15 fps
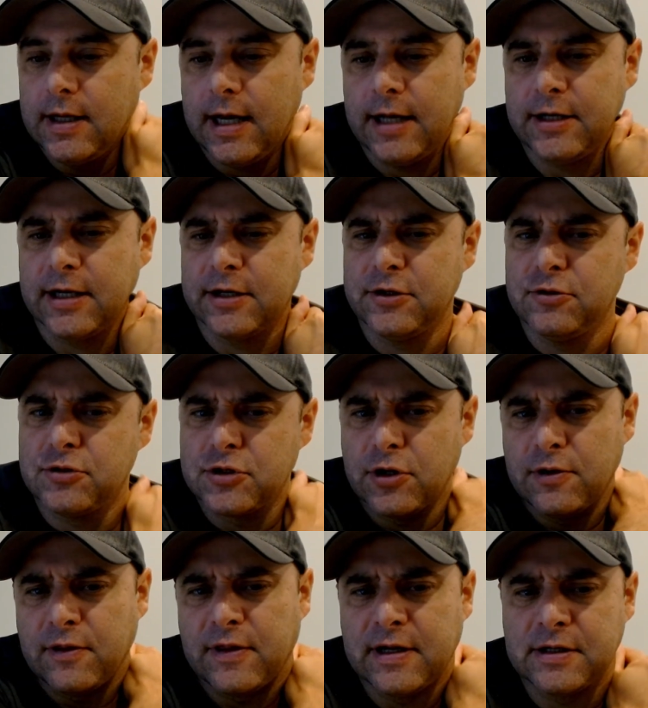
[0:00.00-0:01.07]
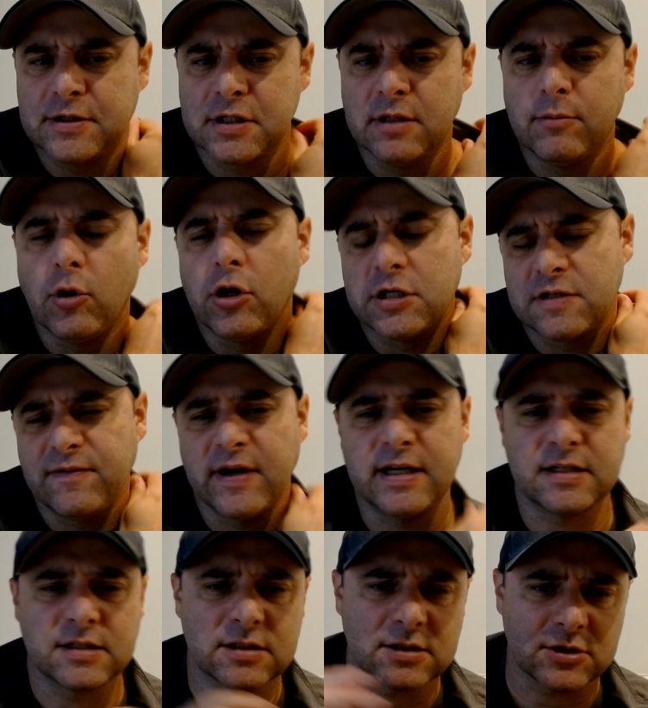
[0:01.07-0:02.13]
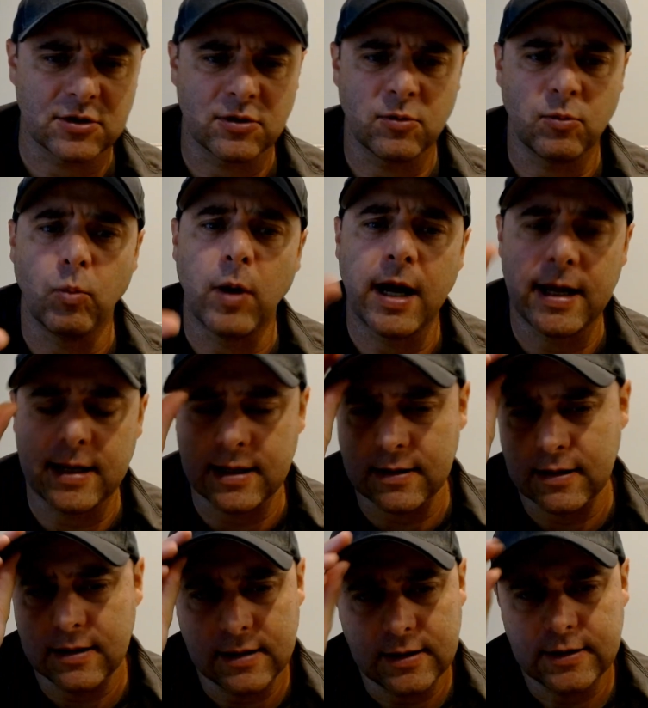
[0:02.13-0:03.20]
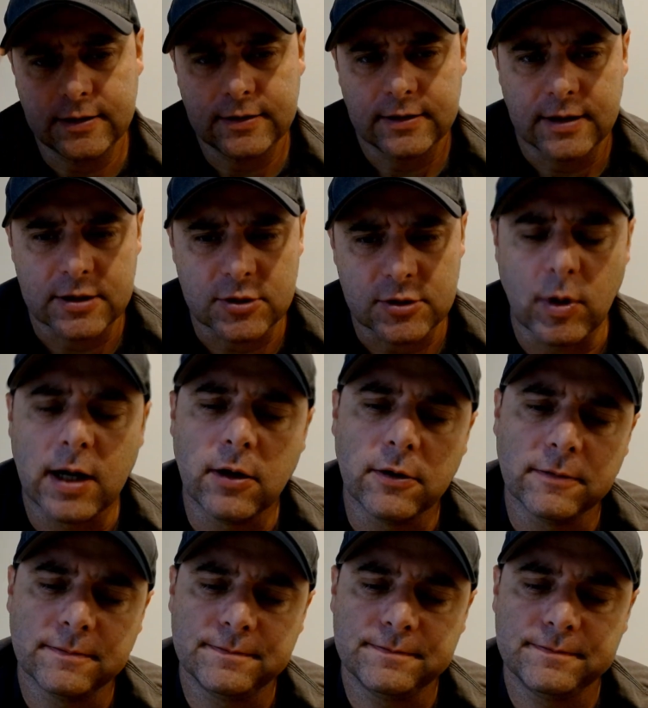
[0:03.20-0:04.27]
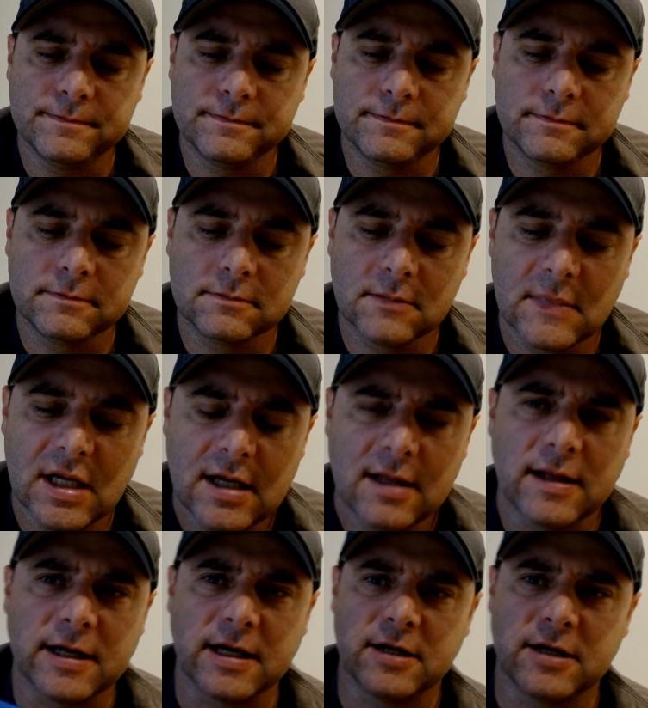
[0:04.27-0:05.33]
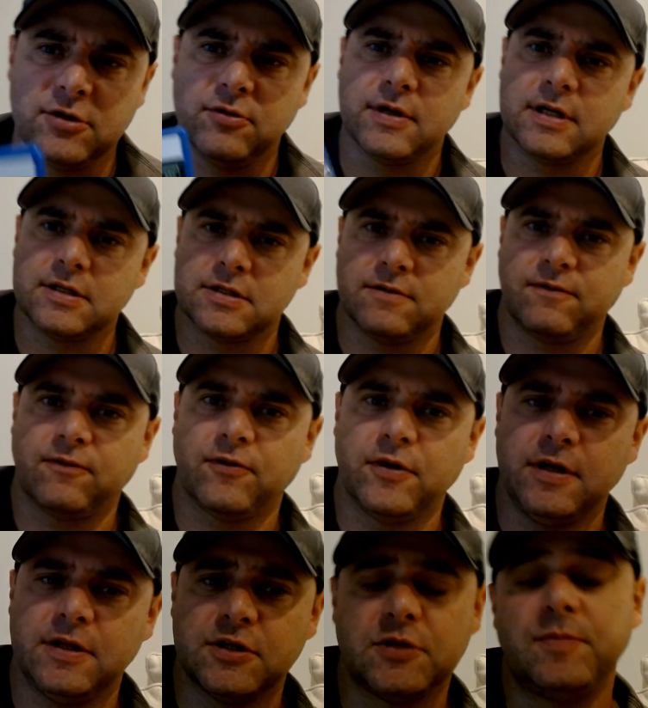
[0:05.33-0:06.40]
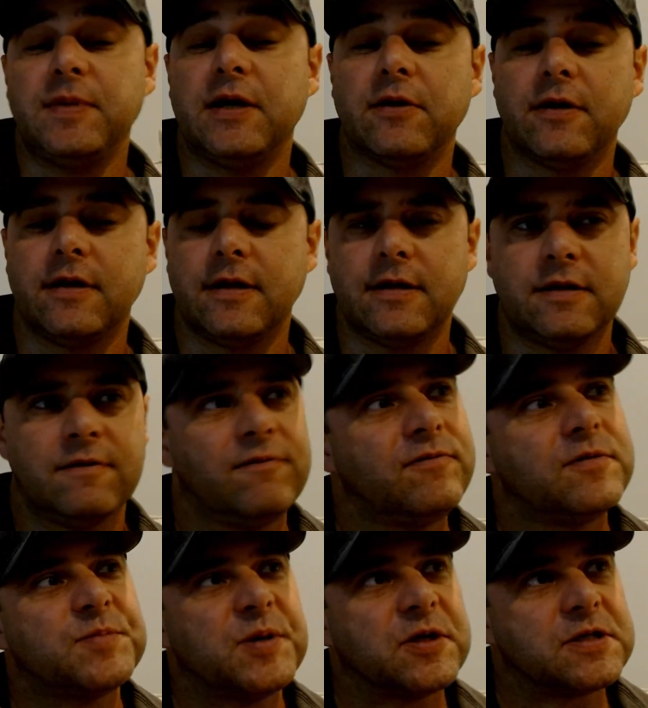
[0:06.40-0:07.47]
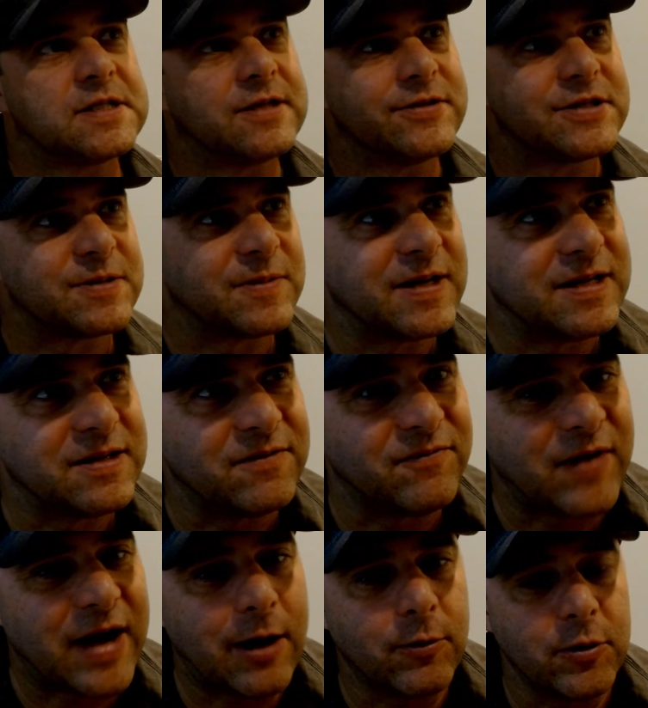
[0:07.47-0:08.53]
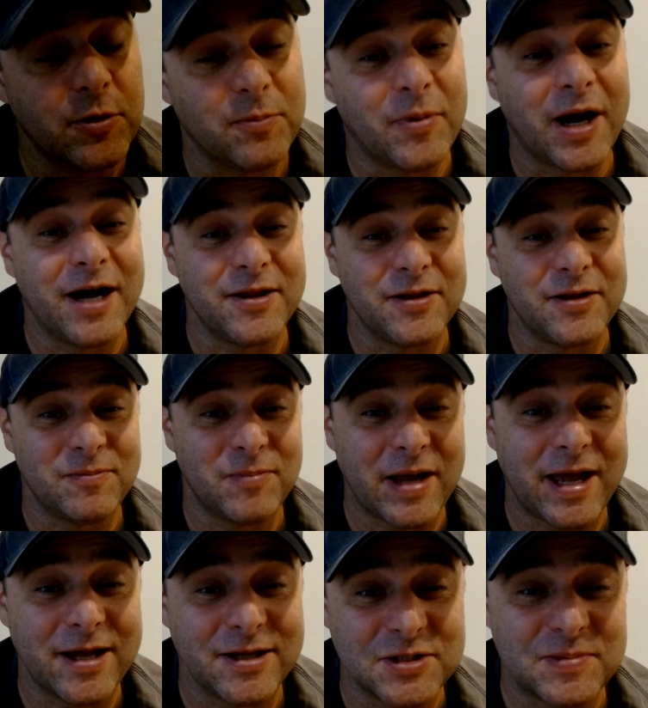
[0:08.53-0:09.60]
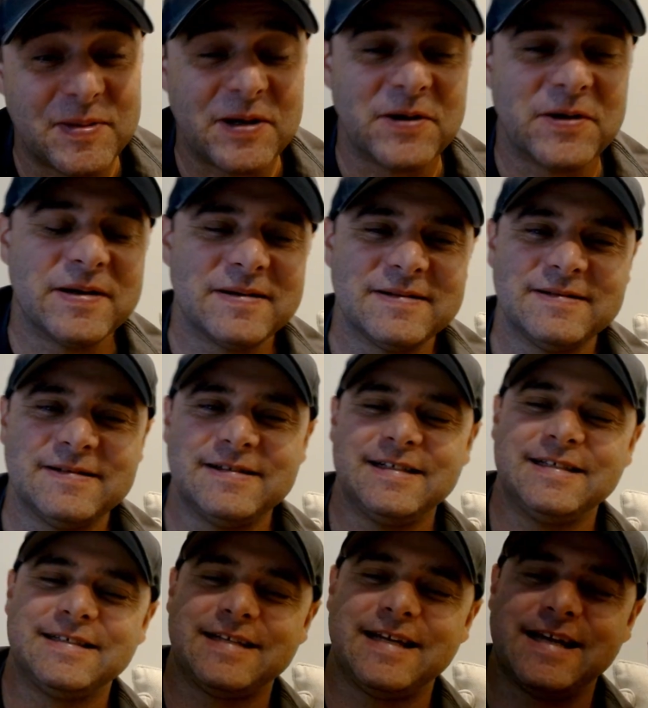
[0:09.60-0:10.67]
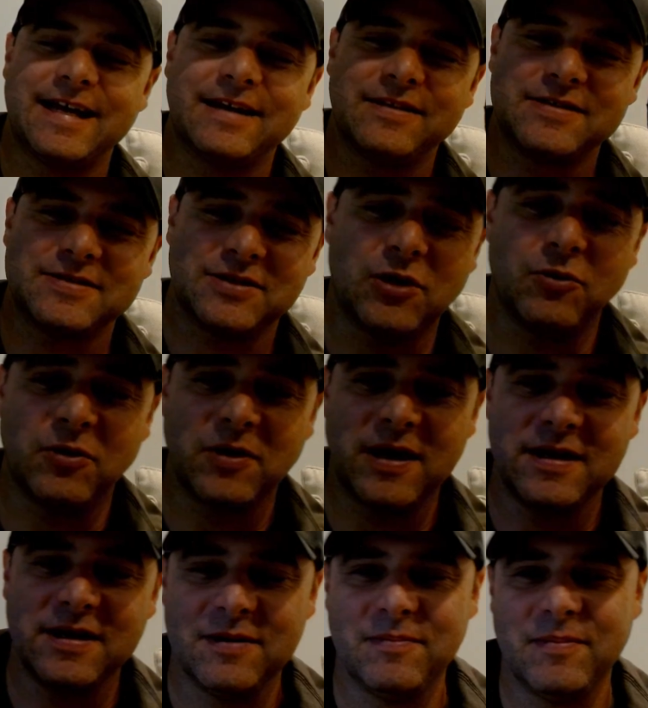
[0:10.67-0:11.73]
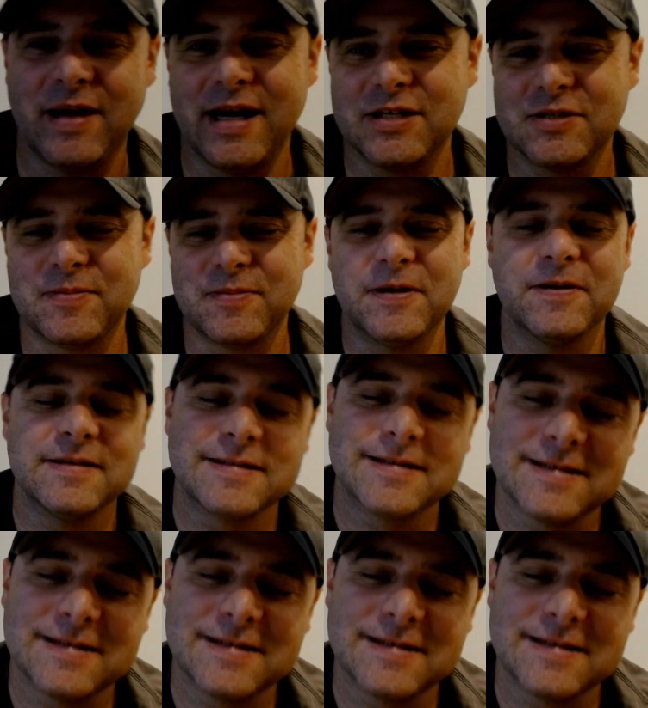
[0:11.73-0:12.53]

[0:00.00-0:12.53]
And you got to do certain things in the boss fights a certain way as well. Like you got to do things to free the spirit, and then the spirit still ends up getting devoured by the bad spirit. It's taking out these lower-ended bad spirits.